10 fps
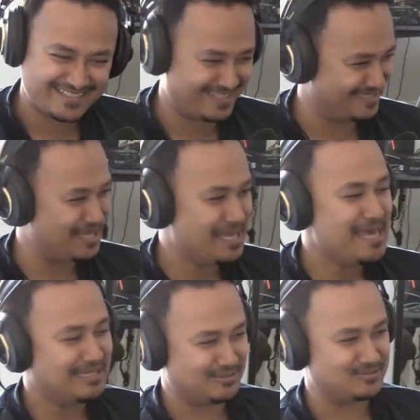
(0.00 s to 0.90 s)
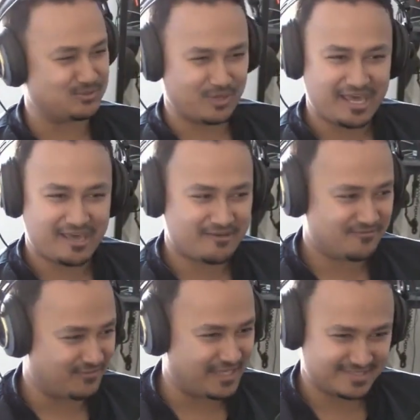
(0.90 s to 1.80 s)
Yeah, uh, yeah, uh, Do I
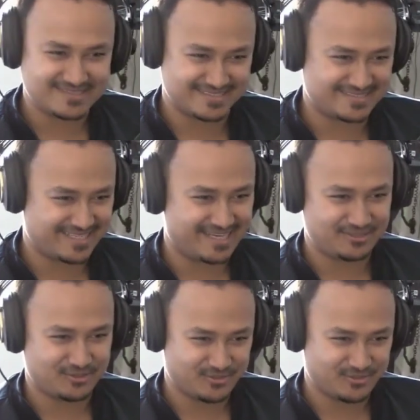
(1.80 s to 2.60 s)
have things to say that are